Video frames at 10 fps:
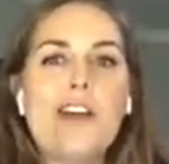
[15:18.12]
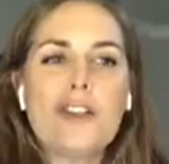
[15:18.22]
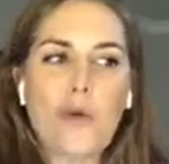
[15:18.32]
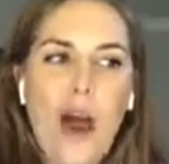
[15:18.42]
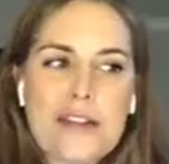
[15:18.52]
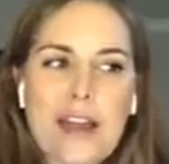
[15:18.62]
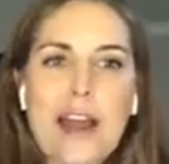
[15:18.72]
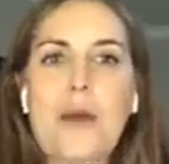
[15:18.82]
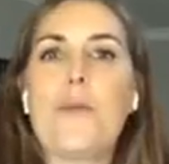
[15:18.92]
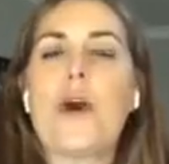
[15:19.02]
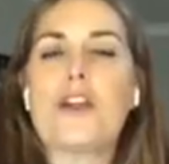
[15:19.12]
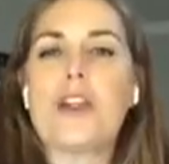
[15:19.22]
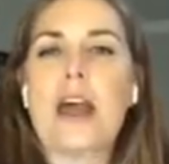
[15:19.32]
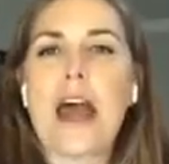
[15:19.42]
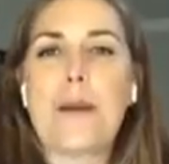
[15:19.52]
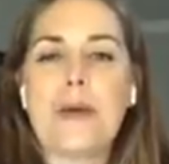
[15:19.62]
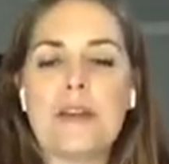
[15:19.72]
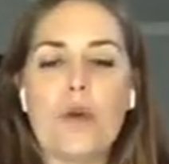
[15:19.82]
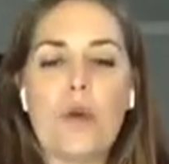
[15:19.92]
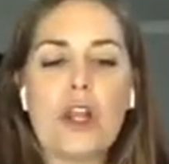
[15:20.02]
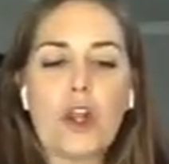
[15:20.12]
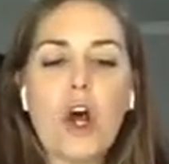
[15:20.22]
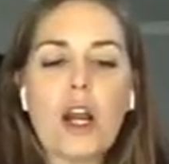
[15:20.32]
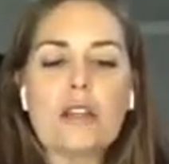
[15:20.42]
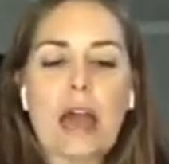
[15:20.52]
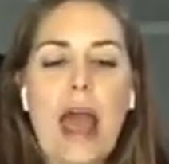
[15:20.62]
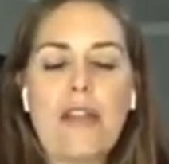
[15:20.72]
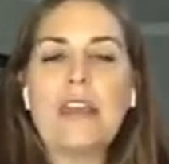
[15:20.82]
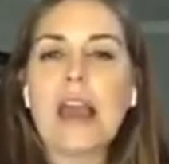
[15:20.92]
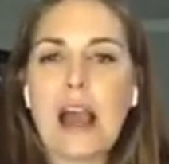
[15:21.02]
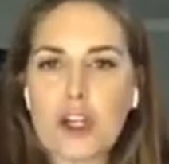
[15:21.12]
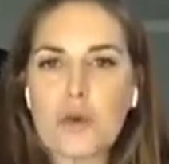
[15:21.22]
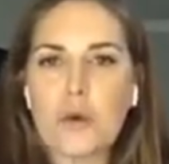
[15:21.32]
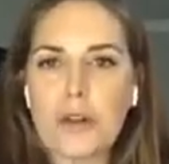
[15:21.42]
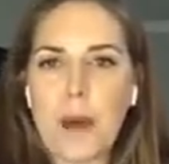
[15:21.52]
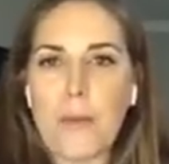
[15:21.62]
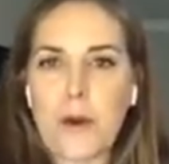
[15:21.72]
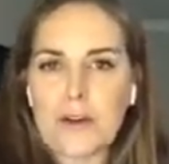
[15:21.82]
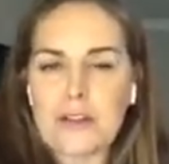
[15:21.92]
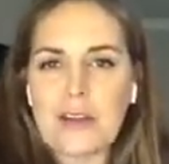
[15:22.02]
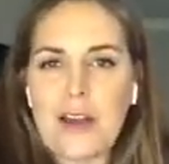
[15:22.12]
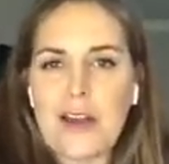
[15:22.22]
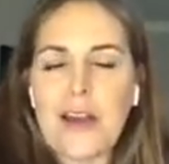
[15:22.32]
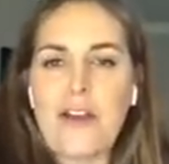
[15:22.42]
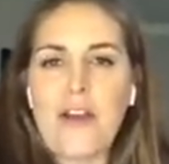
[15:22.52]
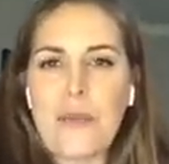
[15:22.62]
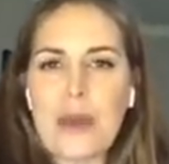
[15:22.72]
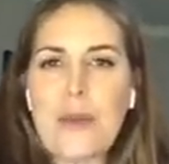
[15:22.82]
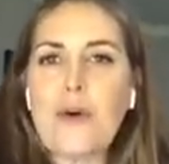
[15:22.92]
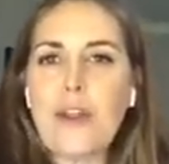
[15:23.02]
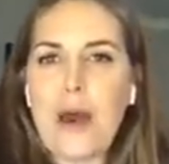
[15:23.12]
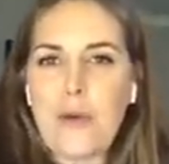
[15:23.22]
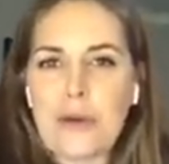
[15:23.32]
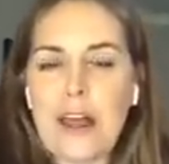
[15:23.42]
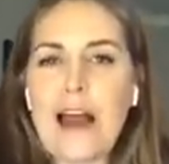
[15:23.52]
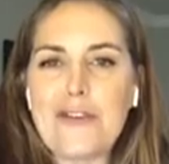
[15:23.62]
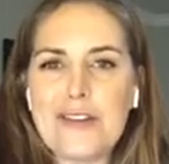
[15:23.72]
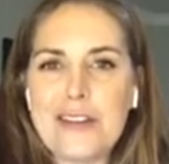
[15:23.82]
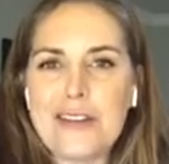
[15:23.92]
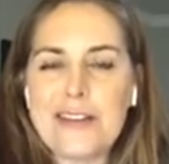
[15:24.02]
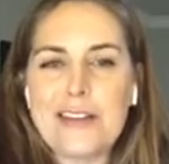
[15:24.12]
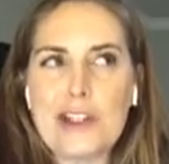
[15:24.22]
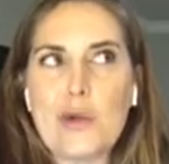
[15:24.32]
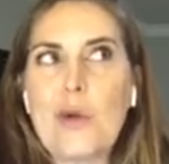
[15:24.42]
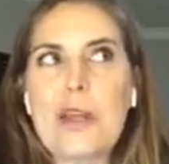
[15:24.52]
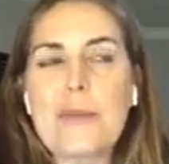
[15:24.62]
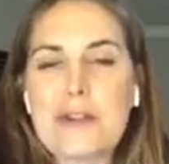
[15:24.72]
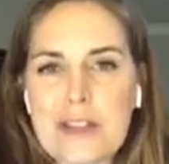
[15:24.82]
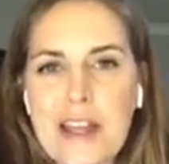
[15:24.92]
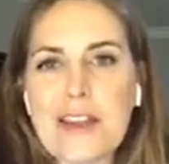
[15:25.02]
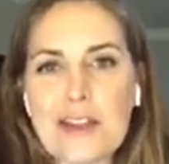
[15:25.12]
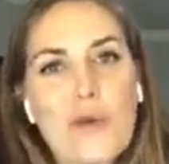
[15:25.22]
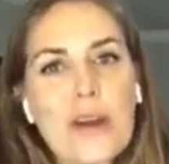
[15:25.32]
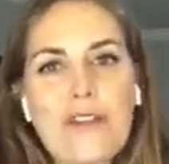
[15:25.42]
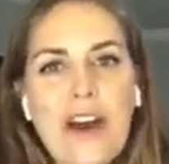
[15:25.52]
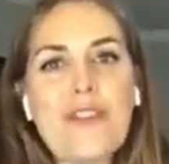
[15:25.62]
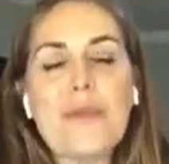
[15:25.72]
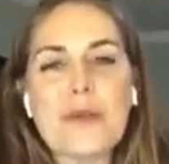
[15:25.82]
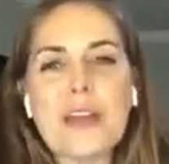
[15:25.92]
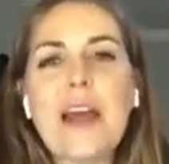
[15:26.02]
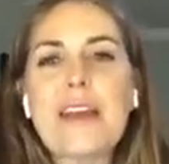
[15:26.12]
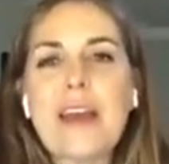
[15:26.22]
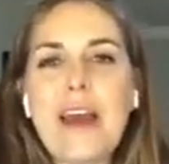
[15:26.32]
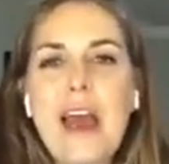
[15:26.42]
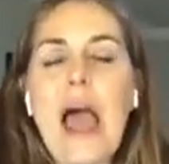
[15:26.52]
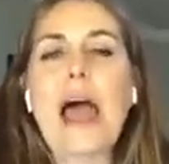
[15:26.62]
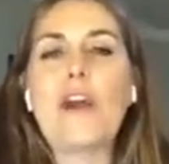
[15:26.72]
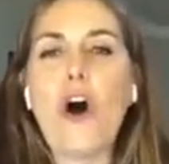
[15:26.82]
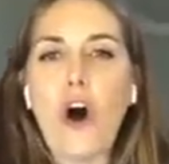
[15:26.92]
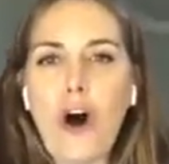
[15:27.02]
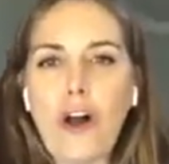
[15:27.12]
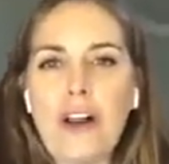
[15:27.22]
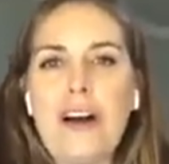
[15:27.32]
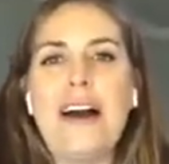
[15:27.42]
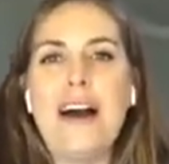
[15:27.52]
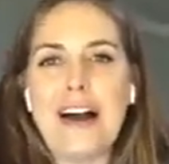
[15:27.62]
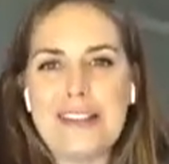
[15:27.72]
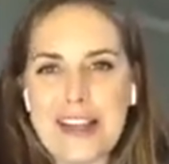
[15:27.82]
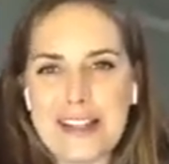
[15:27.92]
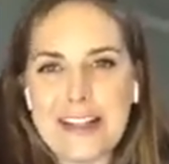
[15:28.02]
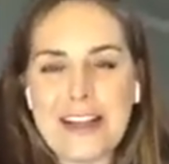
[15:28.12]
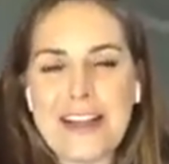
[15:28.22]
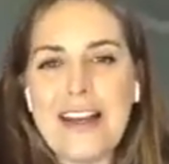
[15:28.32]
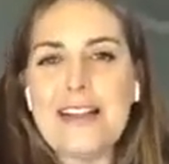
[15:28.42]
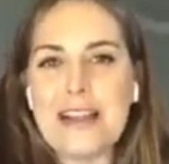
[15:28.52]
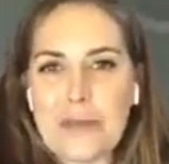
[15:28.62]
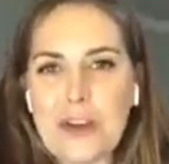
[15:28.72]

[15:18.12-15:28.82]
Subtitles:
So as that compression happened and we looked at the actual numbers, the people that were left, the 20%, the 25%, had all attended Team